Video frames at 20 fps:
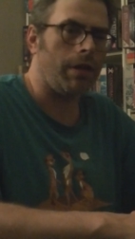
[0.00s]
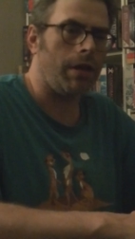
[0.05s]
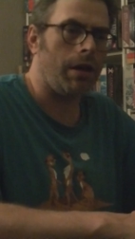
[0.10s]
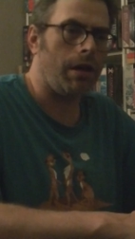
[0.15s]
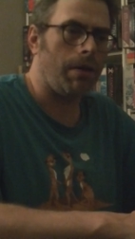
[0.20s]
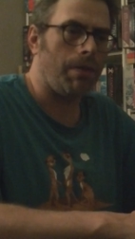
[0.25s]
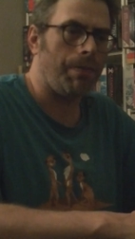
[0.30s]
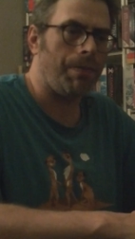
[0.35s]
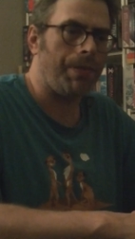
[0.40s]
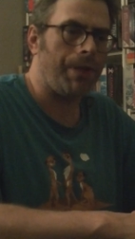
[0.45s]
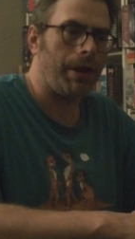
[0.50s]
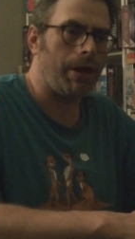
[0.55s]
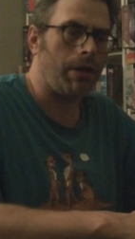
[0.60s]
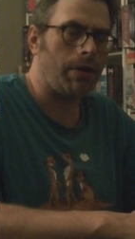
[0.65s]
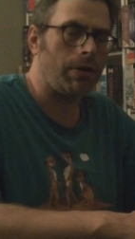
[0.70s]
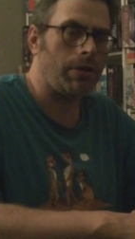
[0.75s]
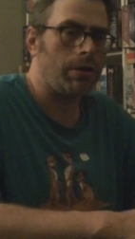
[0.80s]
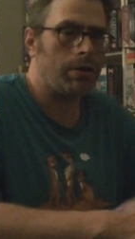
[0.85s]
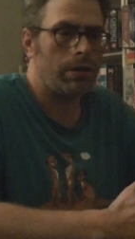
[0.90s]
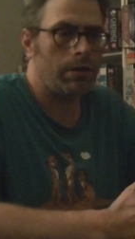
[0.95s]
help there
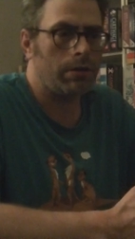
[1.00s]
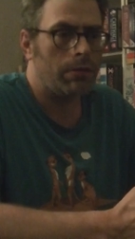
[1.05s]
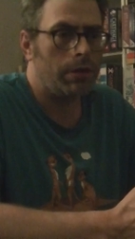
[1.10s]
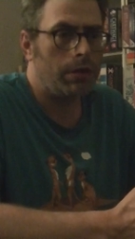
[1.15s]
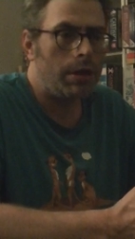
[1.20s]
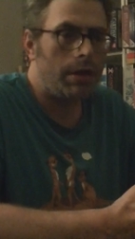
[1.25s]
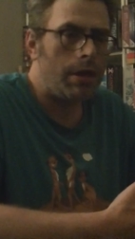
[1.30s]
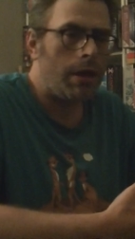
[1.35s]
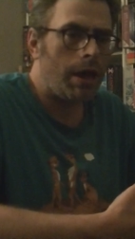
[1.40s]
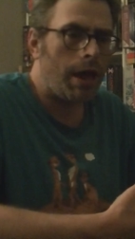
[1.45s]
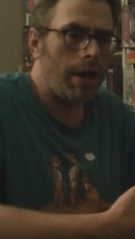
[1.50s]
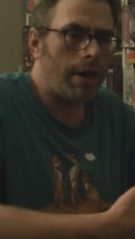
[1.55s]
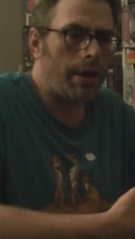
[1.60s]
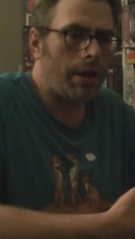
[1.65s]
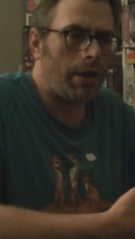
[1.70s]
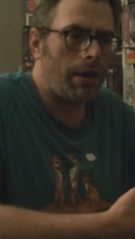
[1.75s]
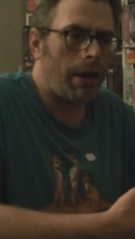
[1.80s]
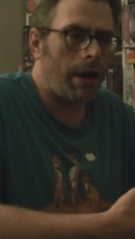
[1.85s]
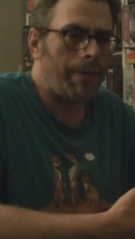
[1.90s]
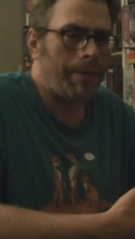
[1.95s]
too you
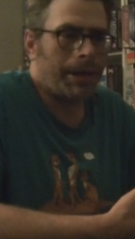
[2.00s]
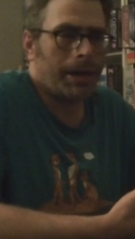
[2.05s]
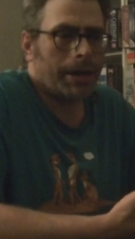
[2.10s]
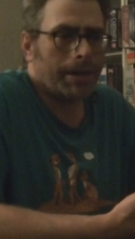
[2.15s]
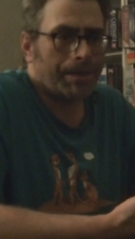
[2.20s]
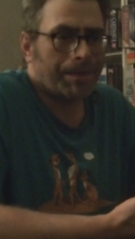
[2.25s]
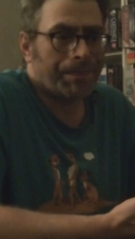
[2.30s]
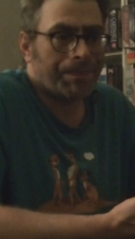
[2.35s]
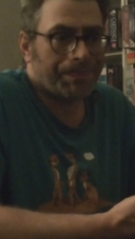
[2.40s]
know i mean